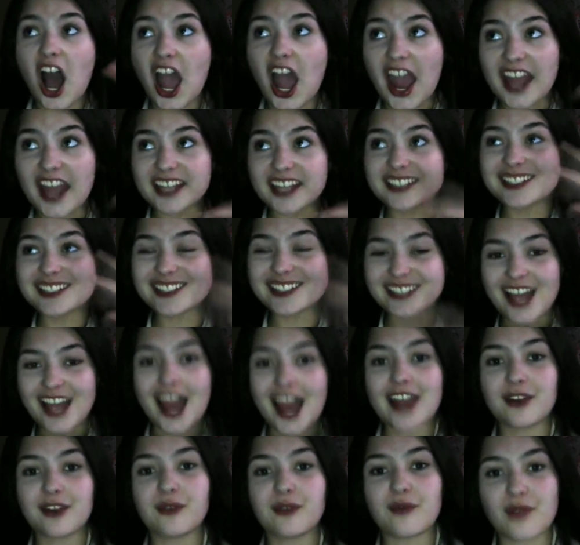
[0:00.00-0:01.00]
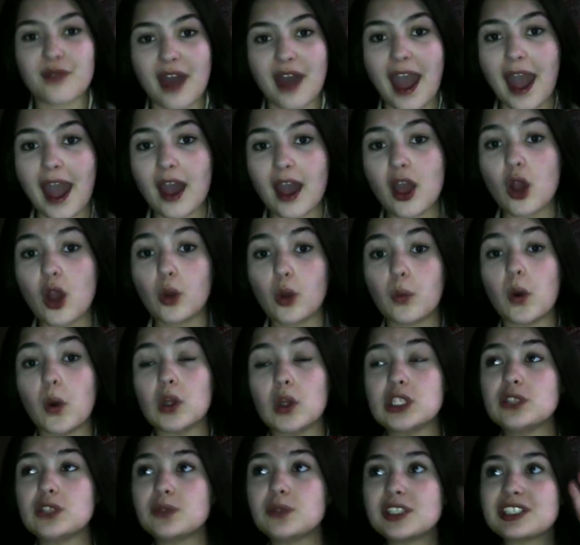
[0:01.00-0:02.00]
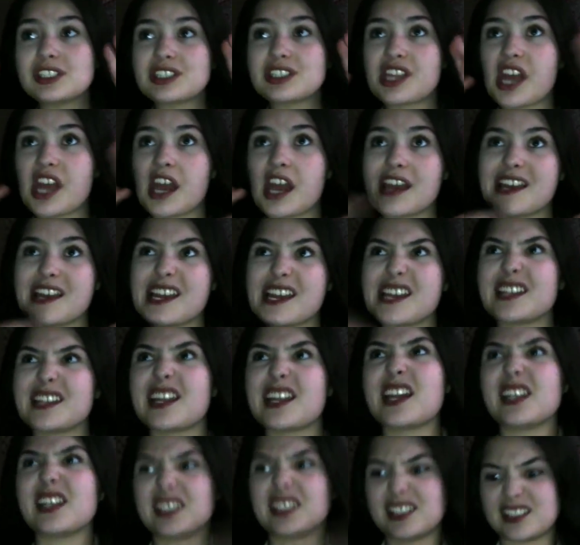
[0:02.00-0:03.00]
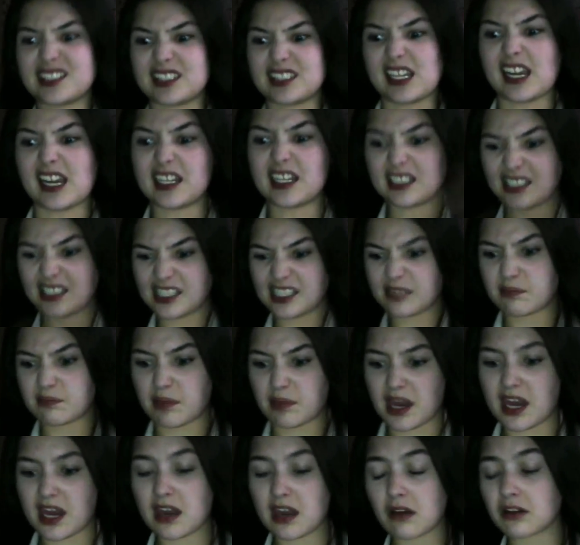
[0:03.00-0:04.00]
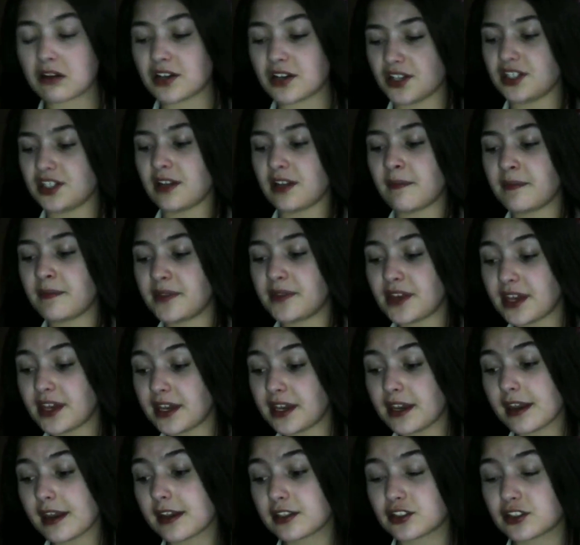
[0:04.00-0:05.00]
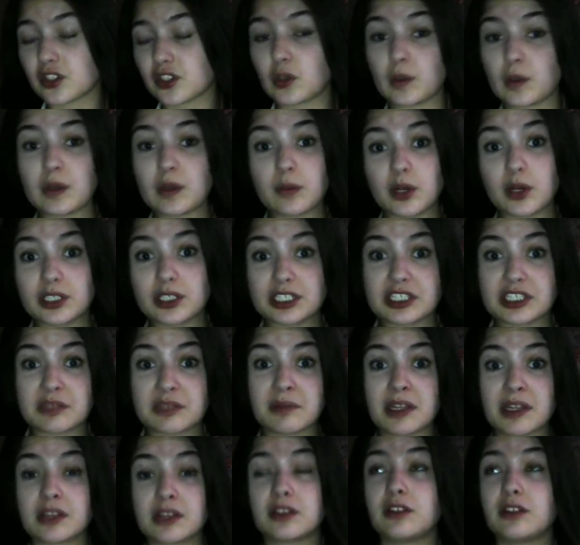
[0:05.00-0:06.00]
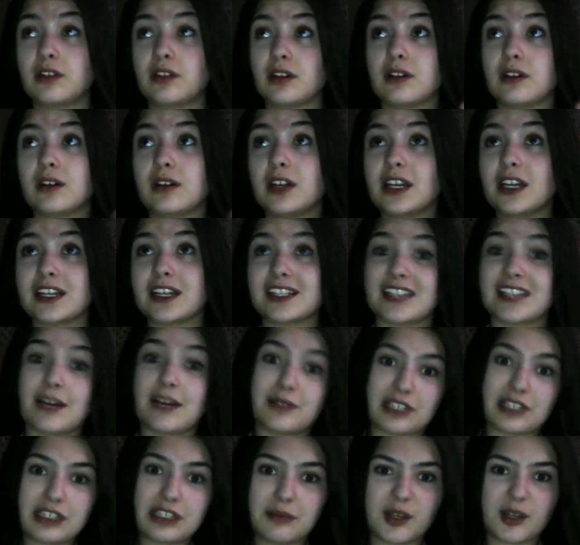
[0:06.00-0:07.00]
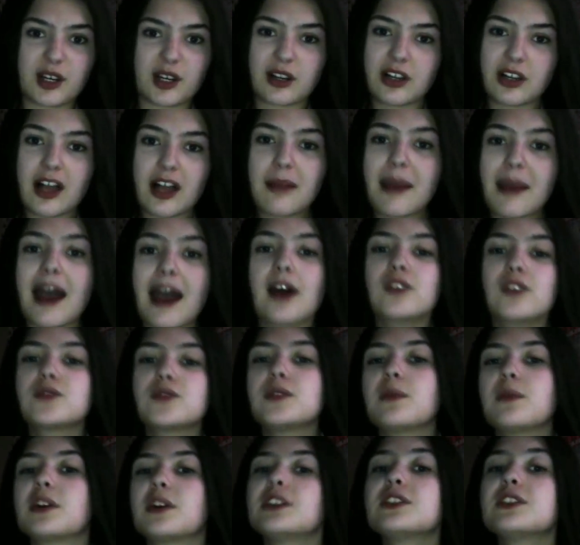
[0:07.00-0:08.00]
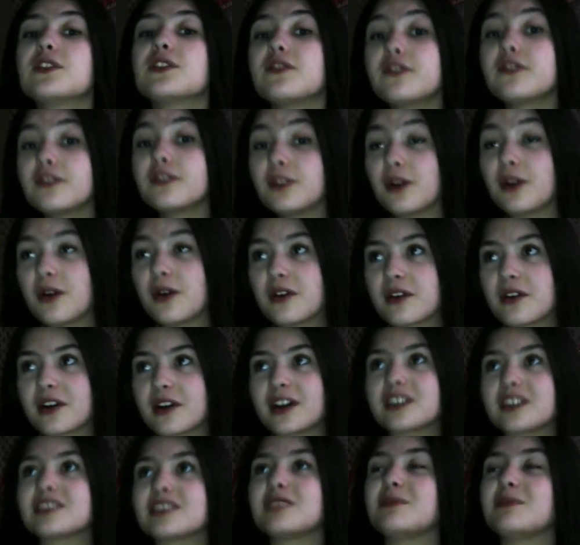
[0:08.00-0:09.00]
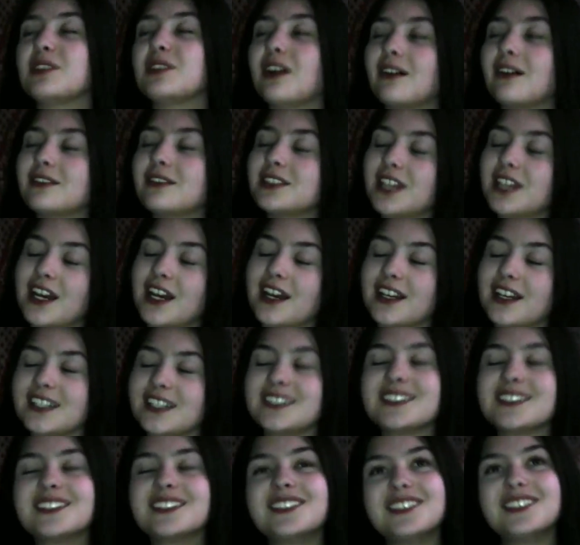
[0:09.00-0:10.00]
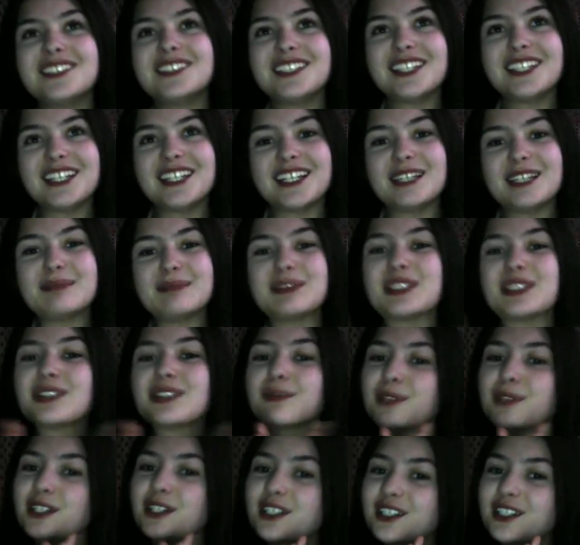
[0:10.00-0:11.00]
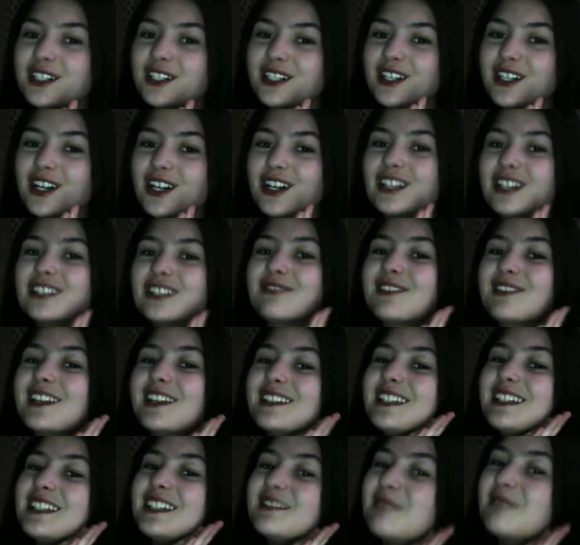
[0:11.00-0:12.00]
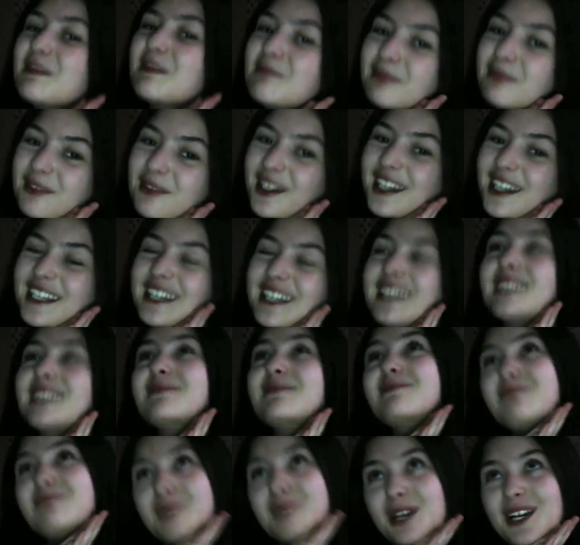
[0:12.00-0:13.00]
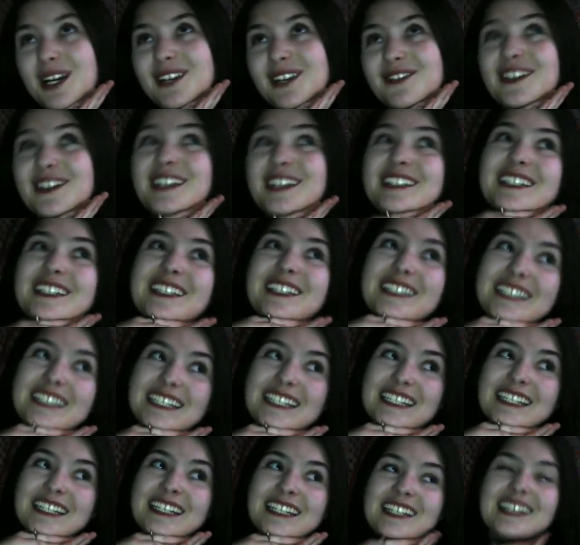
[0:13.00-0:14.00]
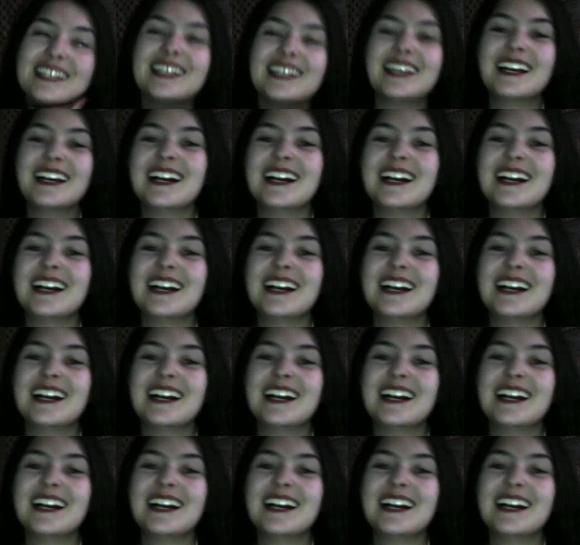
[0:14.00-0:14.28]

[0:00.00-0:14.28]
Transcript: inside of that. Well, it was like in like a sandy pit or something, so we wanted to make because that was going to be our clubhouse, we wanted the floor to be all nice and neat, because we're girls, and we like things to be pretty and perfect and neat.